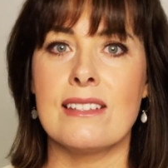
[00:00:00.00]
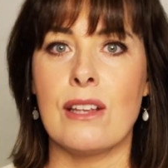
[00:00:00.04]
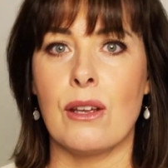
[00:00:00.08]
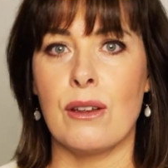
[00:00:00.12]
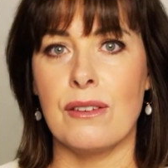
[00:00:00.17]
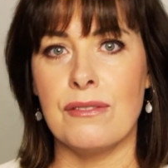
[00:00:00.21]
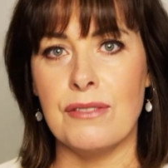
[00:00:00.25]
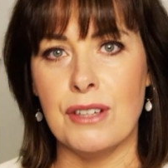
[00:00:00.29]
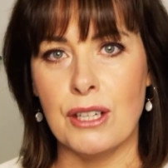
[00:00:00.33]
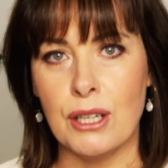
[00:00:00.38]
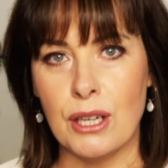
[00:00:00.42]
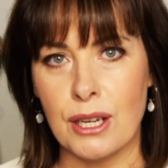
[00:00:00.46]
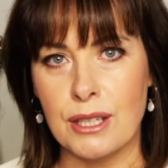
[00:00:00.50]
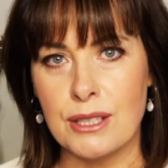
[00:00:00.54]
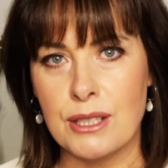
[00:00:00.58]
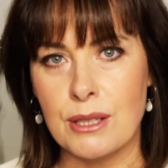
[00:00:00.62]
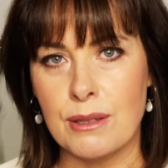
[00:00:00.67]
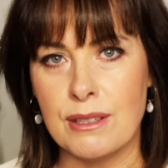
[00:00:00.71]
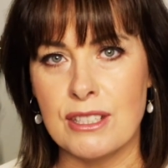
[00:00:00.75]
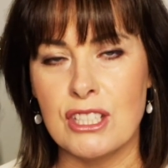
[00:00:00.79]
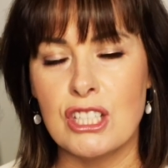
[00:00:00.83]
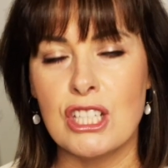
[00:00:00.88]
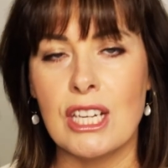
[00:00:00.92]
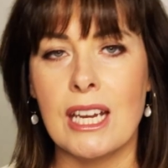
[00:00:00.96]
So if you go
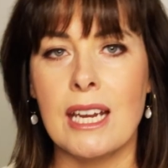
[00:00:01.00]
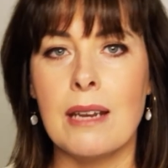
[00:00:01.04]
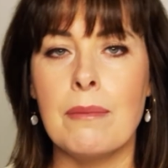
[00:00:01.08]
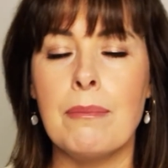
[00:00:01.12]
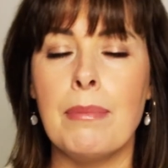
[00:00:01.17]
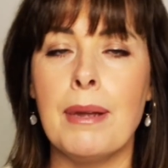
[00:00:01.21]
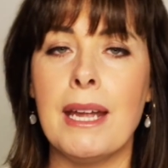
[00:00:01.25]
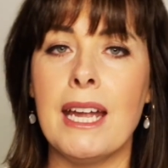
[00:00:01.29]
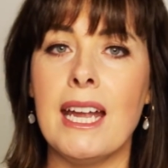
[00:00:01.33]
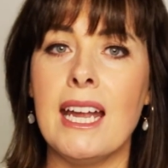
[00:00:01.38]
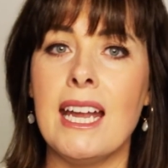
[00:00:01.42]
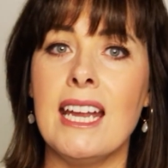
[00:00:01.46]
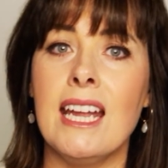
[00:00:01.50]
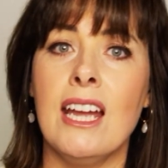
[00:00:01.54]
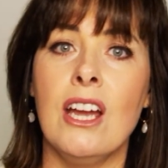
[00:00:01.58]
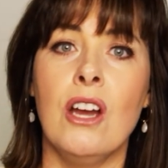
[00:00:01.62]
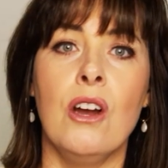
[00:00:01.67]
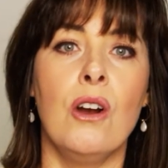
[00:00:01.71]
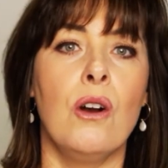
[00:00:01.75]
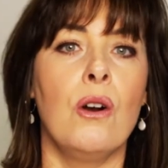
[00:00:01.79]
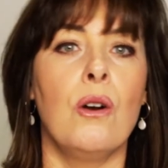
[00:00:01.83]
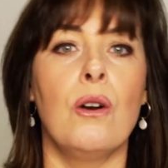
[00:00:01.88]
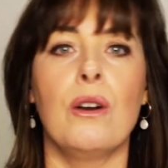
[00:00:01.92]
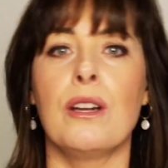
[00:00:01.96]
to a GP
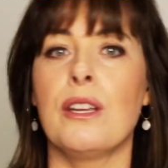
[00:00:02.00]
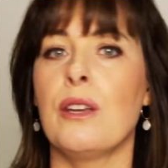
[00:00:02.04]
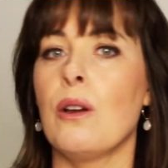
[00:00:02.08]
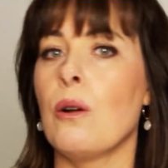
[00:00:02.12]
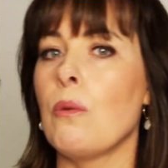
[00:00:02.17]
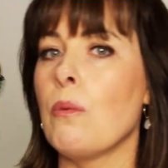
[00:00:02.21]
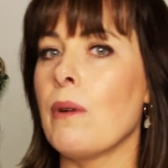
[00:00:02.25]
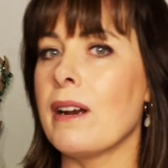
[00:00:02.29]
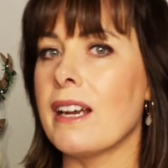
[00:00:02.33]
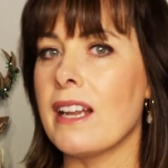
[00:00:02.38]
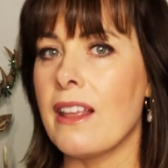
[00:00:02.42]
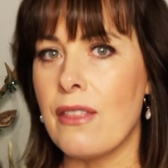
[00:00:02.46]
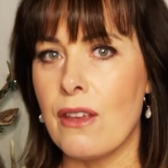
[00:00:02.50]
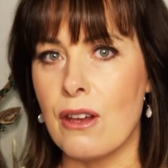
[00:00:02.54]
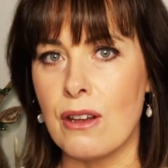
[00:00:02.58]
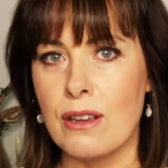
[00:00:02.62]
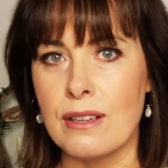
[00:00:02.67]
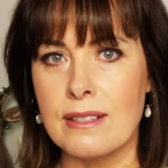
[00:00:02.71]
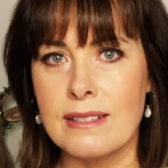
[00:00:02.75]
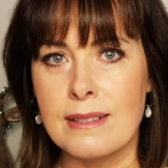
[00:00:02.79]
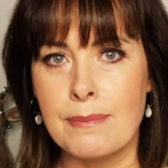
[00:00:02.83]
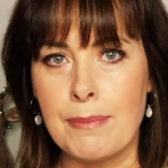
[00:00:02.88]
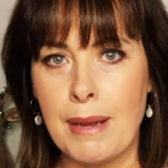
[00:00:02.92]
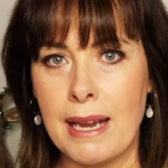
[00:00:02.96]
or you're one of
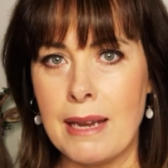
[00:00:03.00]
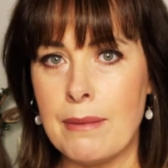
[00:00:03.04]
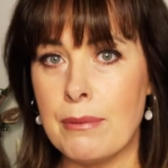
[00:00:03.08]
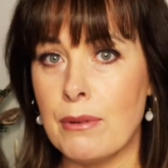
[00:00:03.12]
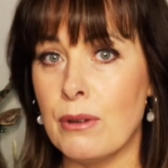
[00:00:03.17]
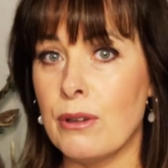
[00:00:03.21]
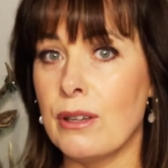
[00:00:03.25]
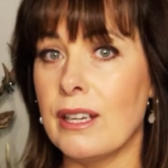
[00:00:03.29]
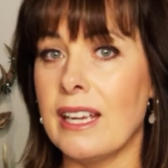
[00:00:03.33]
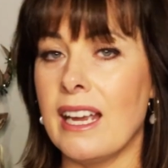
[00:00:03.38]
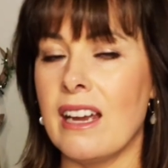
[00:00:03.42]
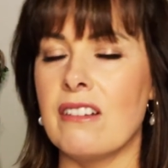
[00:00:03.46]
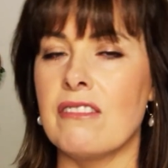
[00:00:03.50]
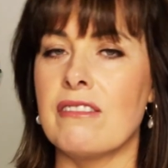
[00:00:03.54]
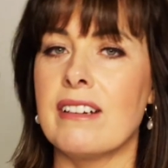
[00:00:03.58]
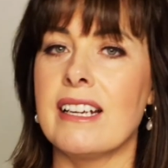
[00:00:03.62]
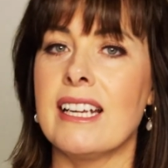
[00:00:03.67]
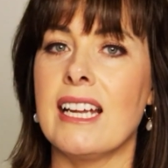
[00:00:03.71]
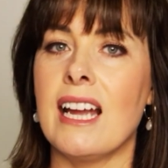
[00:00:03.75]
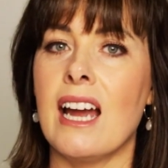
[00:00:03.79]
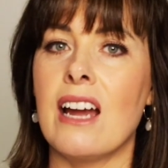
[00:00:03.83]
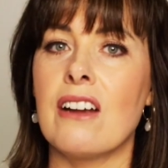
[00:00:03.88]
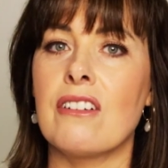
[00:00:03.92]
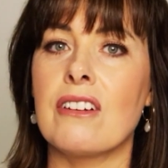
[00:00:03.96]
those people who get
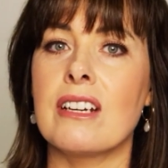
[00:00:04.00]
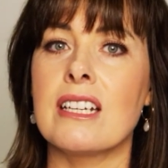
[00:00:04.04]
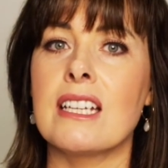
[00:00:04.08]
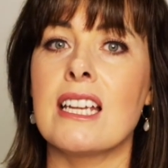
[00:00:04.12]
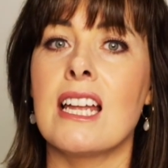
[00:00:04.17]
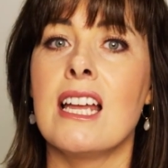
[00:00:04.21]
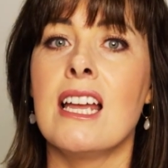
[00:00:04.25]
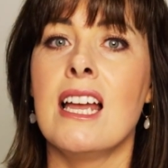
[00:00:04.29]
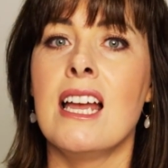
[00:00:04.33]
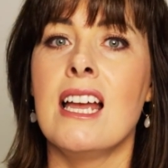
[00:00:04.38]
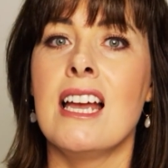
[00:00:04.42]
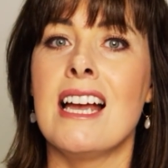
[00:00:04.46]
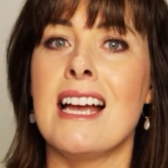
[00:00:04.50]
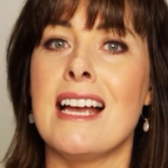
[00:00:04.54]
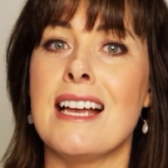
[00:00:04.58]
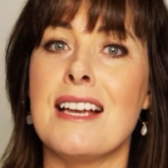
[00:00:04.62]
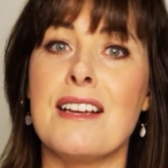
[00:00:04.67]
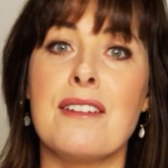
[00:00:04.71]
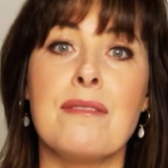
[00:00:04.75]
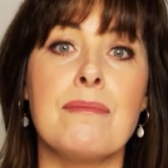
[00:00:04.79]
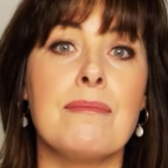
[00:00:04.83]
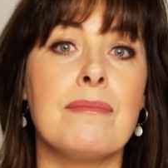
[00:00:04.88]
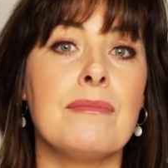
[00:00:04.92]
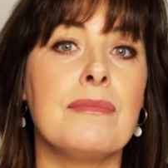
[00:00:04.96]
recurrent
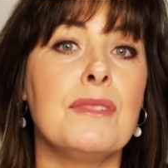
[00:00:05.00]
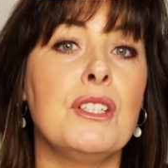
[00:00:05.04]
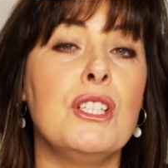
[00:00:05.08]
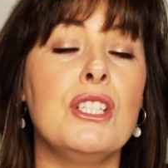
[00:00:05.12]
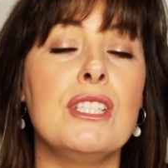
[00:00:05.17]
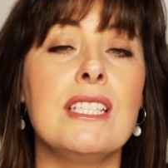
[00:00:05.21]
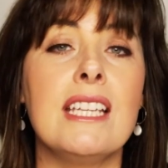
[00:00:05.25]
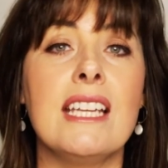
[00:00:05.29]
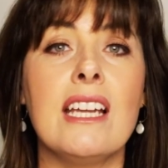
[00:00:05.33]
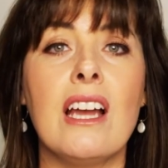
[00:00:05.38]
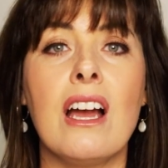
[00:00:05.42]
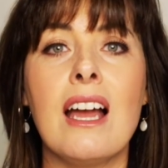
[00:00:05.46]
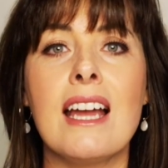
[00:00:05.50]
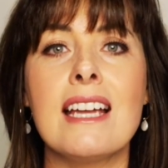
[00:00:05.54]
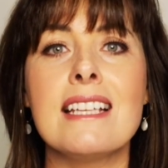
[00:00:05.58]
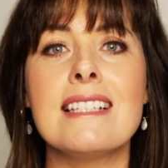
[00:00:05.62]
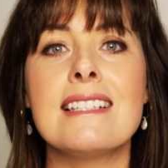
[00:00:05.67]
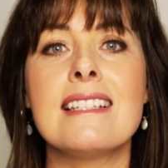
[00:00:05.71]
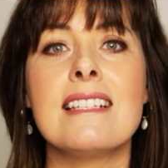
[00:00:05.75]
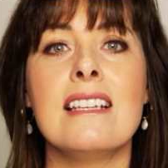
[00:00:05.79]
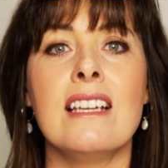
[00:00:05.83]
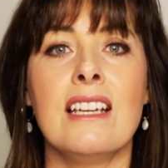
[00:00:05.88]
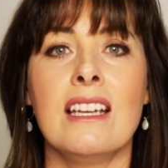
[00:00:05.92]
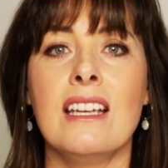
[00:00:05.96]

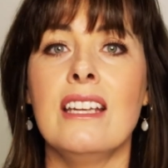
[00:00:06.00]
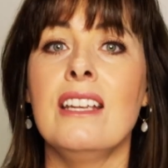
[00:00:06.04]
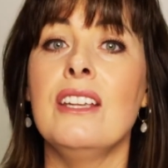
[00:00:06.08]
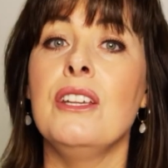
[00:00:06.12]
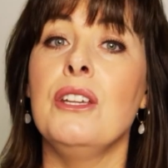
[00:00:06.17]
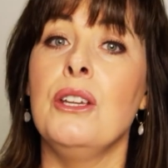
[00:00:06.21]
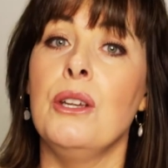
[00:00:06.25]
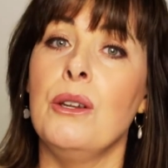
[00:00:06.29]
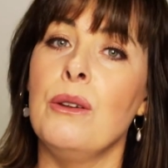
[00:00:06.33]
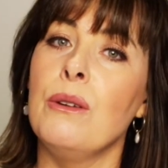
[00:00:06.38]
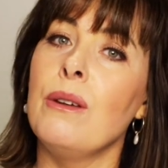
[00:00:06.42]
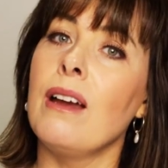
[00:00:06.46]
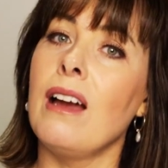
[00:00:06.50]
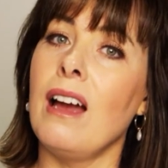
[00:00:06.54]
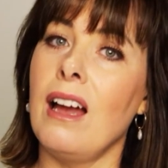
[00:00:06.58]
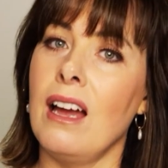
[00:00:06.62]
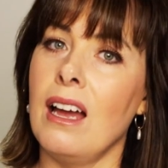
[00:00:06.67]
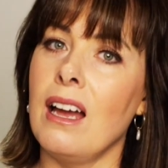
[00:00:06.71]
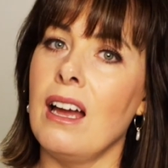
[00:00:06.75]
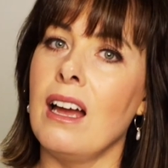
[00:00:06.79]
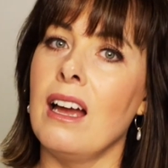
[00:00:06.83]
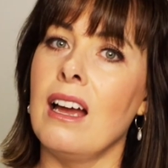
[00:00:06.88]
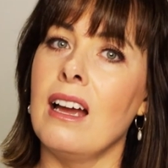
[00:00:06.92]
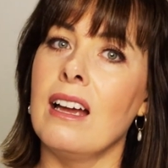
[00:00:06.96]
UTIs, you
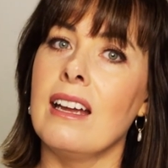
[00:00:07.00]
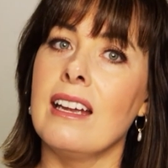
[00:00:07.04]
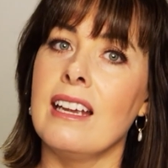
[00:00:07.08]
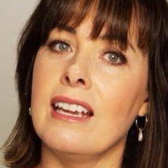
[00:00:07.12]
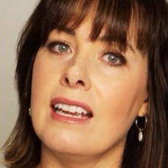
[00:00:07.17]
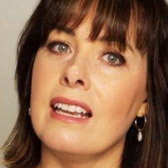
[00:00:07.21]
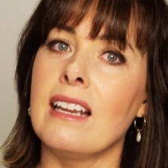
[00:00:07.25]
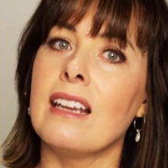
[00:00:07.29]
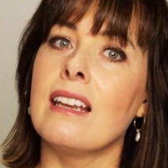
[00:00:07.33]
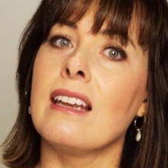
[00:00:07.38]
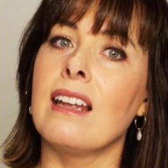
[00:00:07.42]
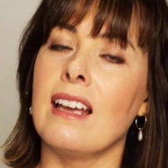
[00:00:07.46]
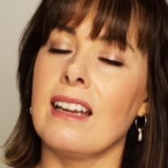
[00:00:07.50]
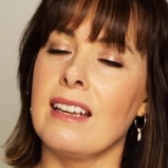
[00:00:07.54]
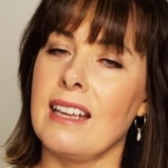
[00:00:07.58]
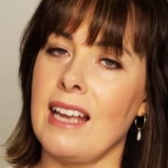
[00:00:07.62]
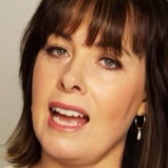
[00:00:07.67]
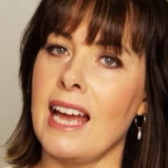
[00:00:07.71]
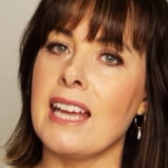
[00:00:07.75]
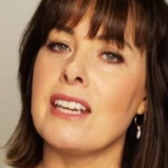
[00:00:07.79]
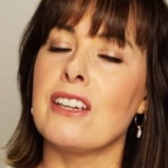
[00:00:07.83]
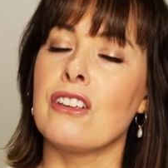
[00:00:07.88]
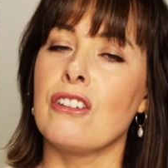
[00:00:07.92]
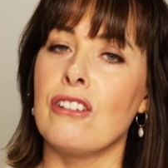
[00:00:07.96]
are in a
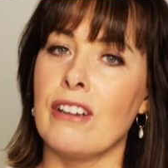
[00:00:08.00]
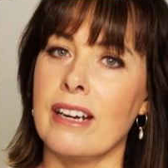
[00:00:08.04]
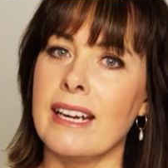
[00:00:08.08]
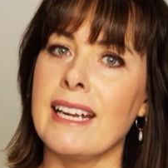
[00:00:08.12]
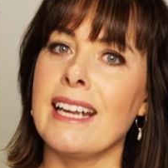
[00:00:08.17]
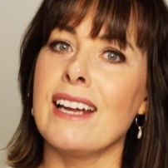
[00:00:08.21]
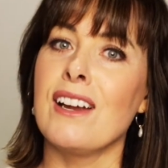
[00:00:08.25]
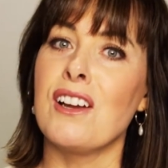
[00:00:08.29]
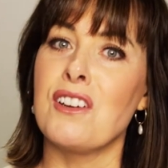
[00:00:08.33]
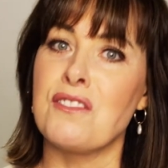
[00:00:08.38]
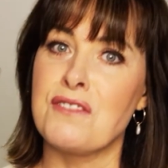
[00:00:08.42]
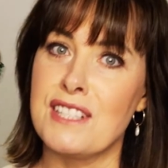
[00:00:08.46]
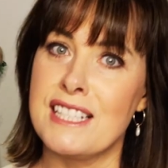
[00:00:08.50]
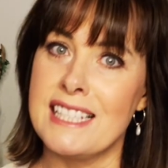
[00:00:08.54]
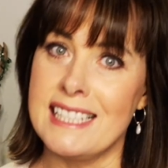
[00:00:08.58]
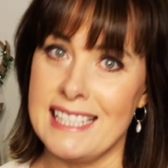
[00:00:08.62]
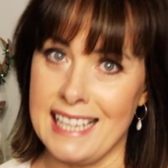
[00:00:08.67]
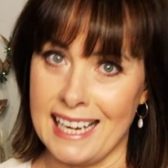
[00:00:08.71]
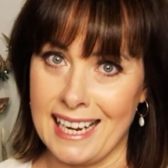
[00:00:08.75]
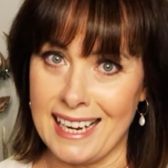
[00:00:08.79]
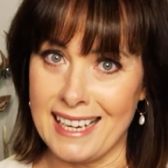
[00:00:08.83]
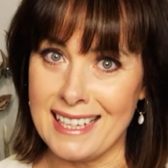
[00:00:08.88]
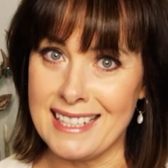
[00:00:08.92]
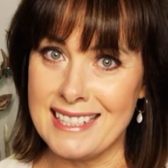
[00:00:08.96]
category of
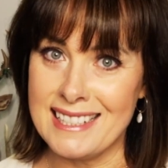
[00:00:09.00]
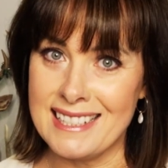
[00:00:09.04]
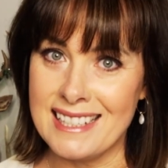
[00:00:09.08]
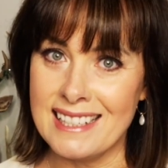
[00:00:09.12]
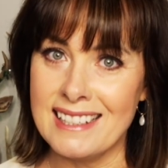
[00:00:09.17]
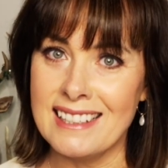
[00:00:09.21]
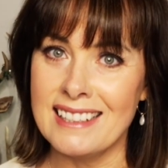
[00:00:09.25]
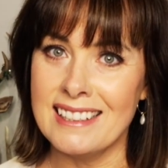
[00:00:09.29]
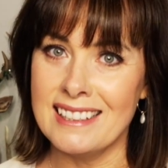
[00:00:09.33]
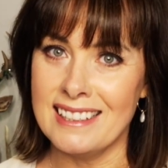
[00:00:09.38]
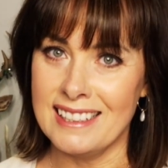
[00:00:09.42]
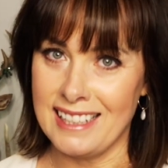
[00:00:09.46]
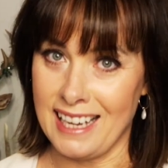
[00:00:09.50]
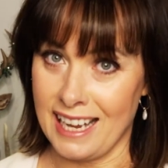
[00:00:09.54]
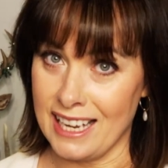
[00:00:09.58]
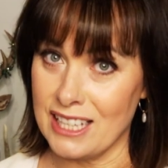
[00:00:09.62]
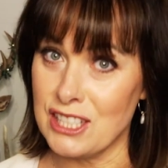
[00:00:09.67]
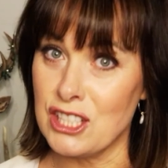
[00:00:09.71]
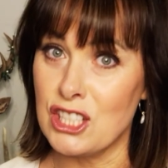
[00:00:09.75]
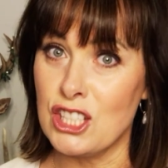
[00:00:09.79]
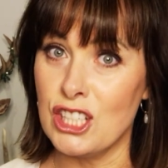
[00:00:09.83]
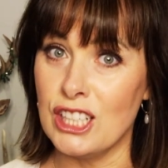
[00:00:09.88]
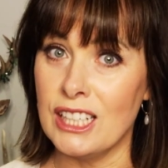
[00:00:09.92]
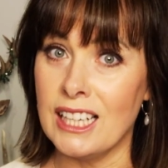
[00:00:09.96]
6.
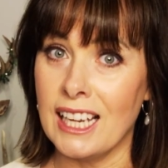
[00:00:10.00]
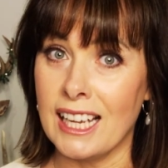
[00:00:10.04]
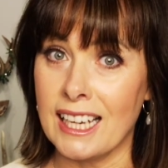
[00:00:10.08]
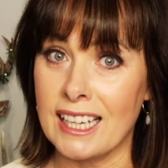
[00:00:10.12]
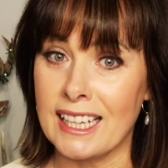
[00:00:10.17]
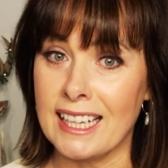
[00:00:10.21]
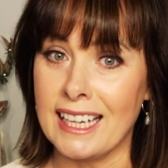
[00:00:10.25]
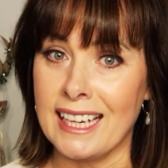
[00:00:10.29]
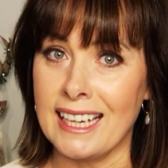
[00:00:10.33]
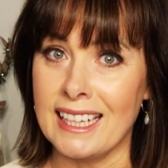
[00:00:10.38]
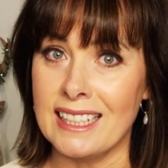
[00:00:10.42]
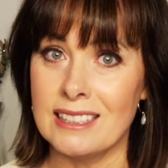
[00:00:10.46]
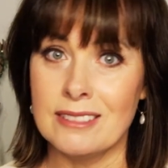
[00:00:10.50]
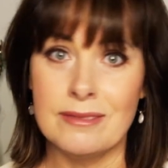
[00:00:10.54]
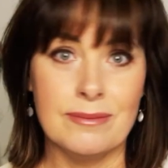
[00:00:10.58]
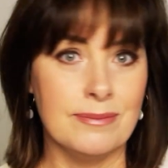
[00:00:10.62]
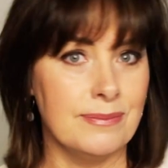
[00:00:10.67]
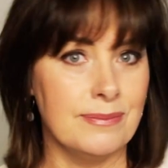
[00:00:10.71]
Aren't you lucky?